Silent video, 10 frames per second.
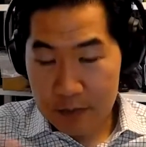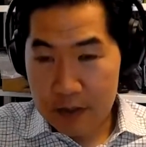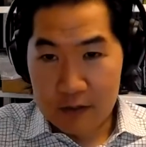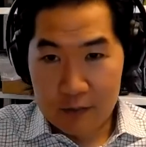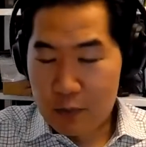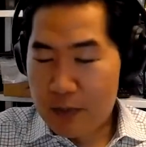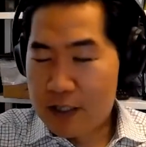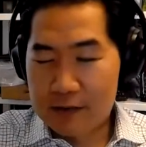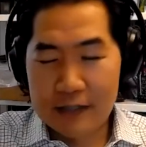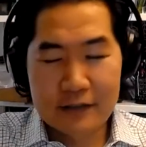You're
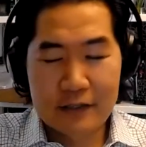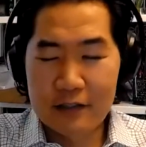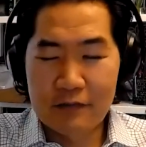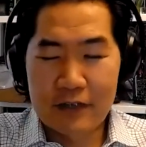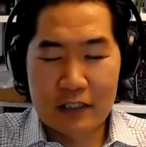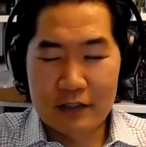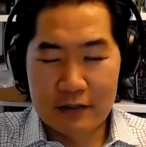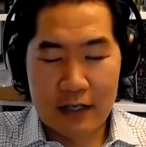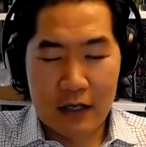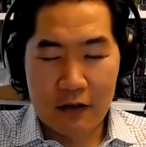making tons of
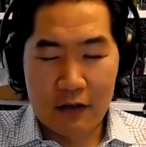vaccines now,